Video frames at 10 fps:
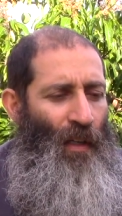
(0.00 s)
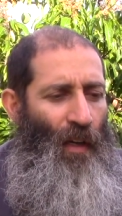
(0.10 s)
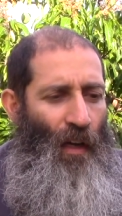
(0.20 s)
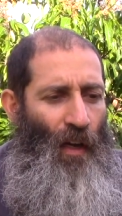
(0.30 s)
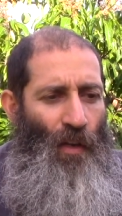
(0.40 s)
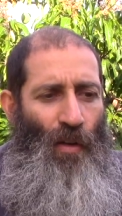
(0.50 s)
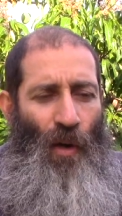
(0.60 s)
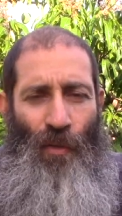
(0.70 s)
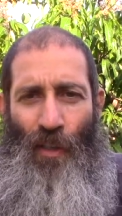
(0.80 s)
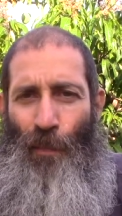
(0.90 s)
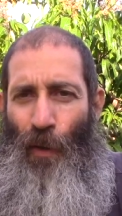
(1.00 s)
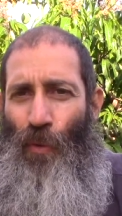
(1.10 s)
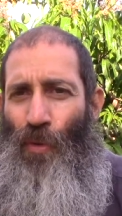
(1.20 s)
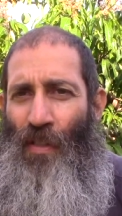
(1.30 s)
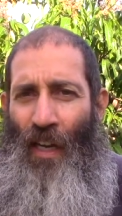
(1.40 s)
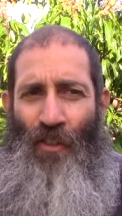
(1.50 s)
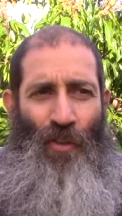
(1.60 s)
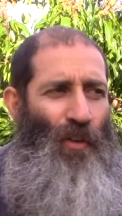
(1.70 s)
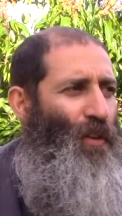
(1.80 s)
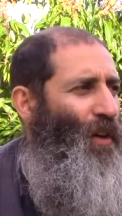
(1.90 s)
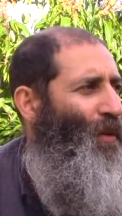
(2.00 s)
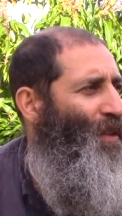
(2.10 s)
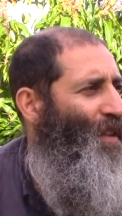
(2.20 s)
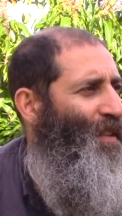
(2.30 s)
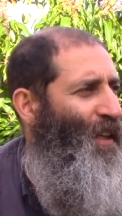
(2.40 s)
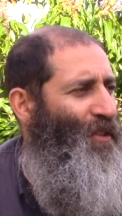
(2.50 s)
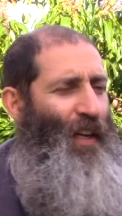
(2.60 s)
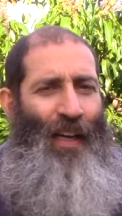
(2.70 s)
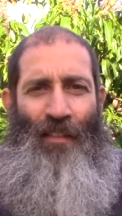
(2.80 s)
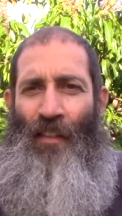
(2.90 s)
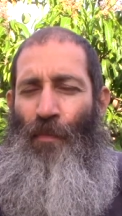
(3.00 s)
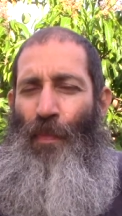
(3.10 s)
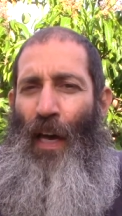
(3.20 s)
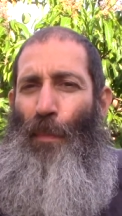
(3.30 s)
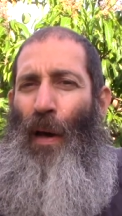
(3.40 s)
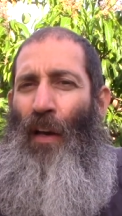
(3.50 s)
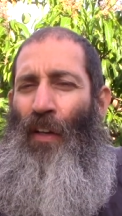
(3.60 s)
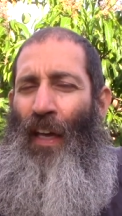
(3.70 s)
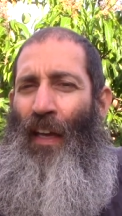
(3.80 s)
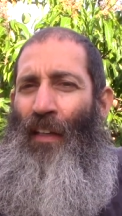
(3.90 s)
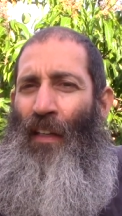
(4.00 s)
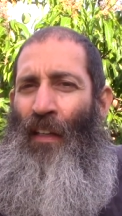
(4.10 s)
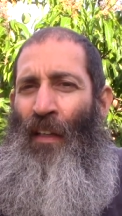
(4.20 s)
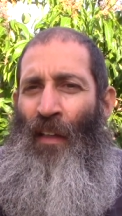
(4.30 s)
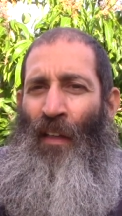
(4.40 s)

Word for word: uh, are you going to the produce section or are you going to the section that has stuff bag, bottle, canned, and,